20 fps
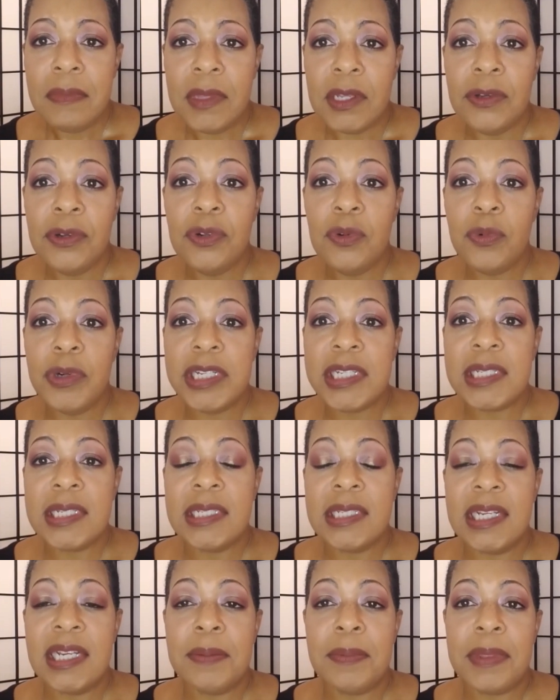who wants the
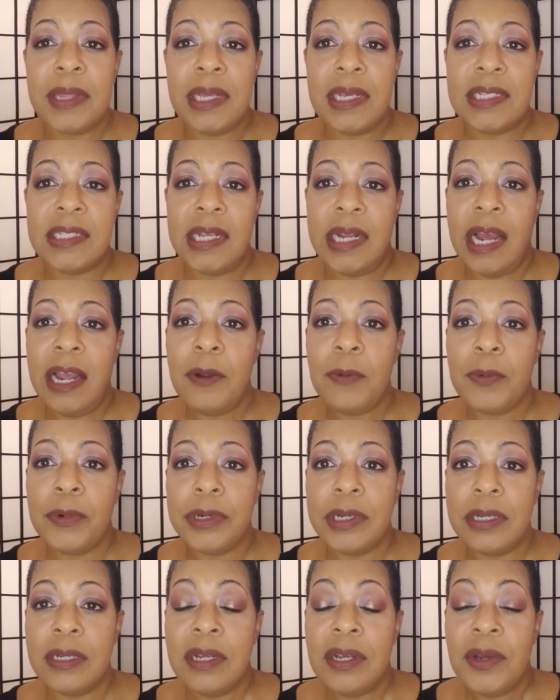same things that I
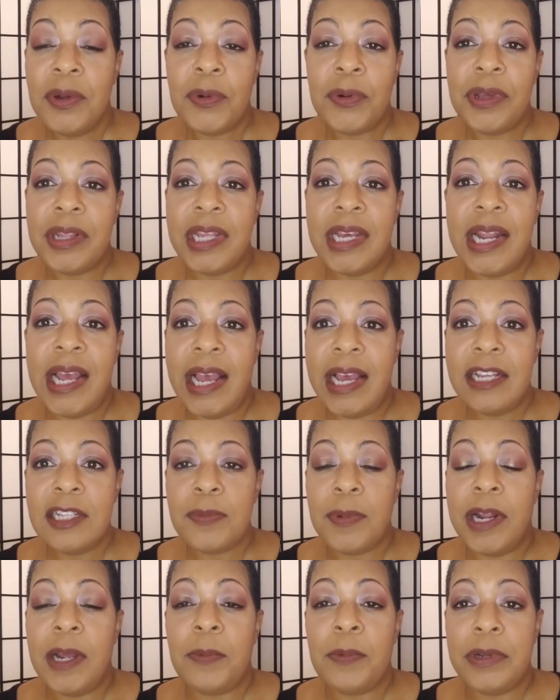want, or that has
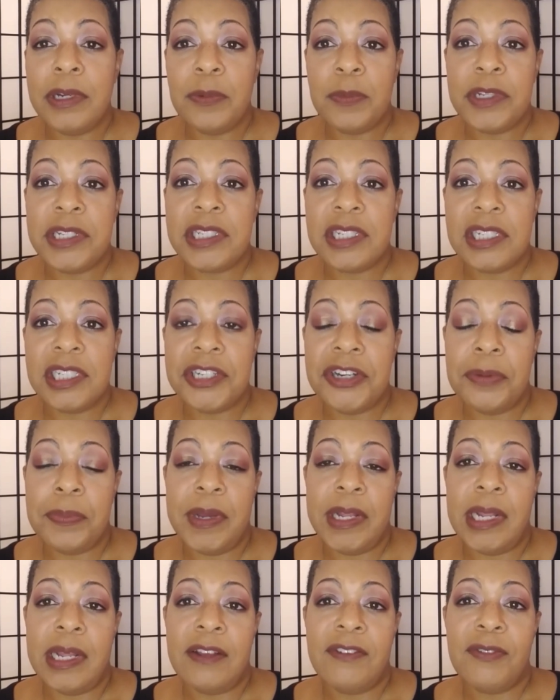what I want and wants to share
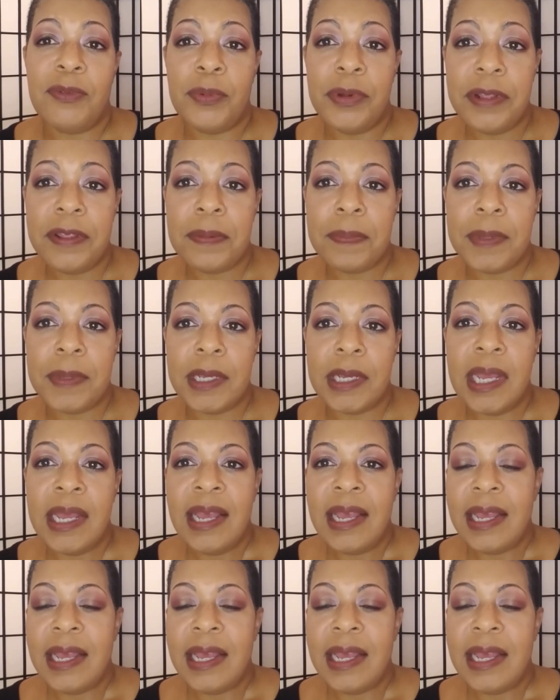my life with me.